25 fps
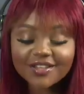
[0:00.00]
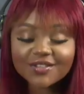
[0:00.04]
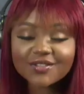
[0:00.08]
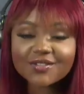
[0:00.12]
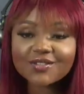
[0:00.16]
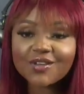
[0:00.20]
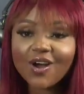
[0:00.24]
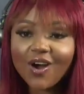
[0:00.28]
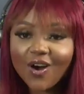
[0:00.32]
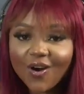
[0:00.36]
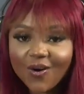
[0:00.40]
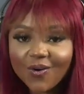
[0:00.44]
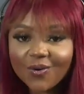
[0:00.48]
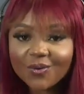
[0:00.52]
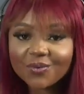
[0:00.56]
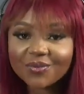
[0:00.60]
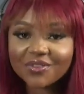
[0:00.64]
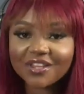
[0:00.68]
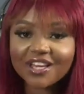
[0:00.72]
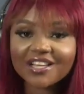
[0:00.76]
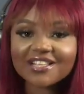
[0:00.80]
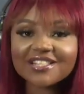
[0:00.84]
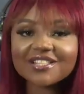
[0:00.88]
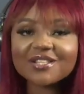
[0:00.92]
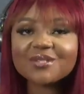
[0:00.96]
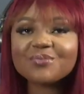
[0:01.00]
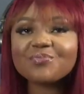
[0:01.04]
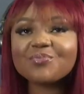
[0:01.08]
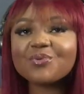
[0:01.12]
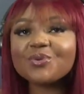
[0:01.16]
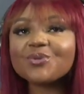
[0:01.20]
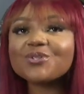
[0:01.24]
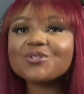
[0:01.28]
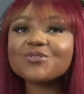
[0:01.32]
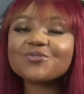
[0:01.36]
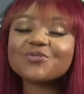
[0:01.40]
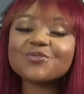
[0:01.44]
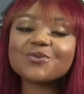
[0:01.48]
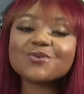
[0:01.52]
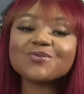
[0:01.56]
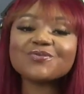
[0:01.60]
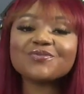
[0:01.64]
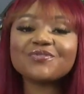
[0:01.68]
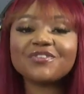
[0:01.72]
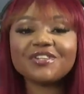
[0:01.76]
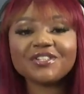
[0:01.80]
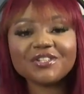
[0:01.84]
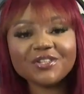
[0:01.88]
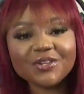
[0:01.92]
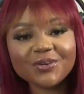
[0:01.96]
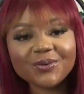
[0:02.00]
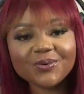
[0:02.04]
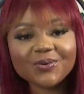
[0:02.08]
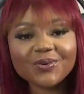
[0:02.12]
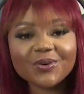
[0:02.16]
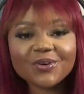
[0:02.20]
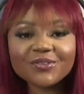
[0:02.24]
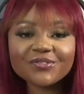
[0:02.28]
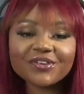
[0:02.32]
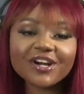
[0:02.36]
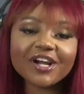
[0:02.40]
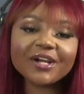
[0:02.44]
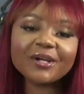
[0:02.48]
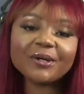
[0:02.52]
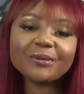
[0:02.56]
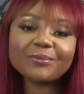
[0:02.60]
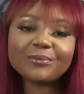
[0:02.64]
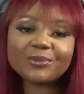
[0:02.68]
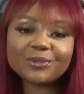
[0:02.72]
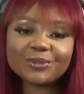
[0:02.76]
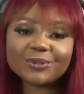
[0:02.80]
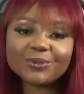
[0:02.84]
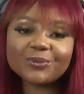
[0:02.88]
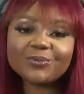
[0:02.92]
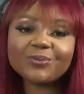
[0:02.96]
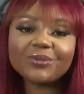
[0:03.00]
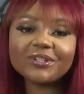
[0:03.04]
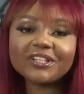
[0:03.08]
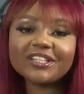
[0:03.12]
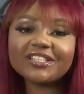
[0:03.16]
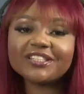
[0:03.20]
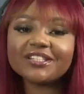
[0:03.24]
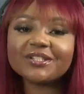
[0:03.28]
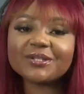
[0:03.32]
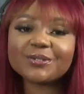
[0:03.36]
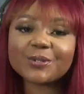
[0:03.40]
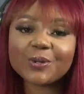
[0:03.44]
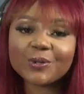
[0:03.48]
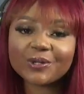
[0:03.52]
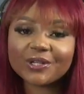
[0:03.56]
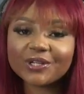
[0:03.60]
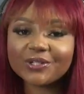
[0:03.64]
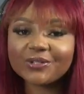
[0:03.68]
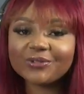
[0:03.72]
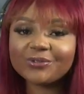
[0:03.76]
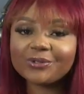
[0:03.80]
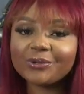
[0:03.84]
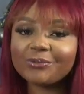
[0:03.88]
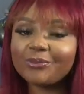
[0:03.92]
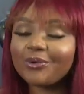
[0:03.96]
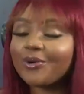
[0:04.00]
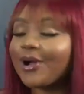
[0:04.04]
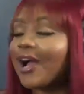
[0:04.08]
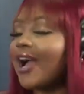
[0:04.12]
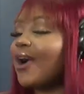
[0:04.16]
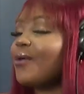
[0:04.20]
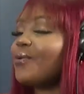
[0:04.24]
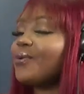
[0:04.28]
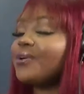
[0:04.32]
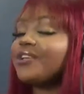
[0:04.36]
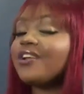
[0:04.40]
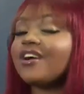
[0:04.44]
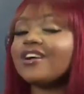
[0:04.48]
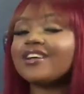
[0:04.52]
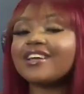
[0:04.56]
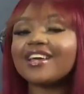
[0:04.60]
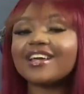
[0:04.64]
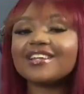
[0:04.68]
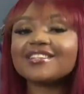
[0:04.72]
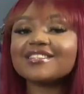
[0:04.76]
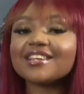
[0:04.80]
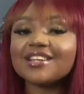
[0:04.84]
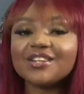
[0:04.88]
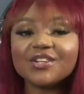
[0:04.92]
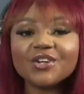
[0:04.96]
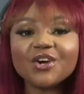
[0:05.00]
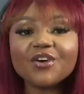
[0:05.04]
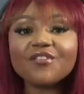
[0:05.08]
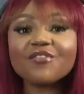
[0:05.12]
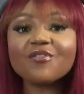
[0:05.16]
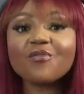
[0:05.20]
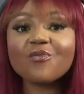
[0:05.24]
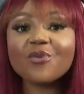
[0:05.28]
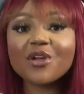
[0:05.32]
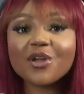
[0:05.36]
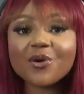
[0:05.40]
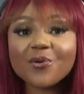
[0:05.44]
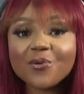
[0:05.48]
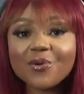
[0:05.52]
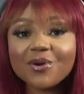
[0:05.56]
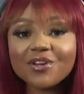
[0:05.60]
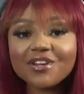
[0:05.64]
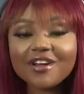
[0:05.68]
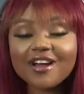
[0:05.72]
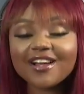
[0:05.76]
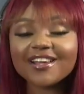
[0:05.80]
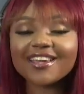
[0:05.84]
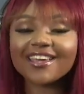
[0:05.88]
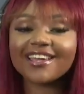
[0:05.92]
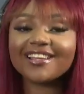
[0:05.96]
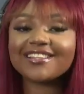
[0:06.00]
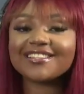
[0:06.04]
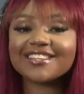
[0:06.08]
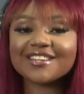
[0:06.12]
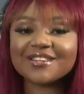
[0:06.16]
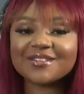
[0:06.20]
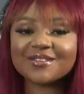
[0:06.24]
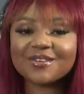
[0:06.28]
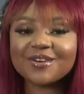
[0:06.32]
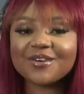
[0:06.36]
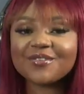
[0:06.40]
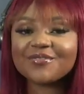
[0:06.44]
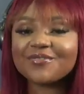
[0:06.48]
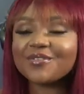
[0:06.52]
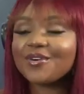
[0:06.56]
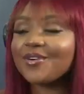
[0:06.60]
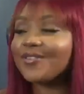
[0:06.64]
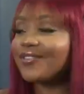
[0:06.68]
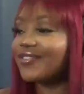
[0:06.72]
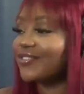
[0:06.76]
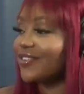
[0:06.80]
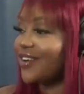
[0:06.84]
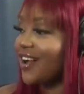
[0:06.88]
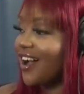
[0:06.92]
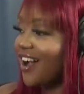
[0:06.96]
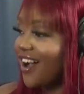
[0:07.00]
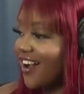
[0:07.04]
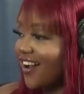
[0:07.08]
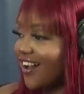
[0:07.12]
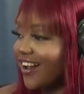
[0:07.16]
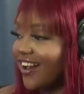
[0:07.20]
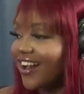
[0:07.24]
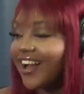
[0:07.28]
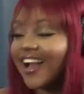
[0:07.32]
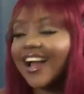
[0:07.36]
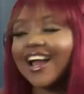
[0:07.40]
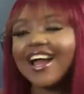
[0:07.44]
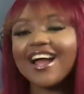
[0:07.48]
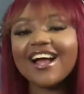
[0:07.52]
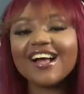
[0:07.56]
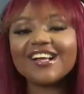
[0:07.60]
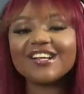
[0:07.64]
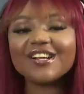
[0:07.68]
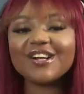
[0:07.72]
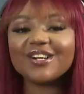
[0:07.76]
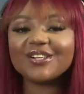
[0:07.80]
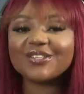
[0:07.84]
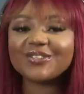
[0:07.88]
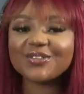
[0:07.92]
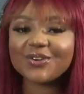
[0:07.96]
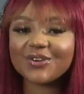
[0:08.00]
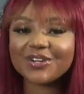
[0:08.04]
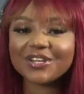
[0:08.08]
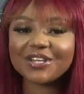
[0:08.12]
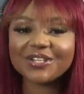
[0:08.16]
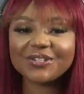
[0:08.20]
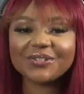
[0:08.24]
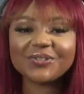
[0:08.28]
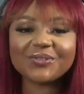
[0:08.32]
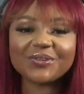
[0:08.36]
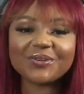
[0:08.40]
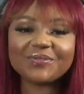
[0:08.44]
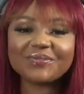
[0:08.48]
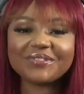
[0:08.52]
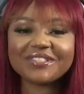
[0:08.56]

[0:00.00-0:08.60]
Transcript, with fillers: So there's this beautiful video of Ayanbolu playing the talking drum. I will not get enough. We will not get enough of her and her talking drum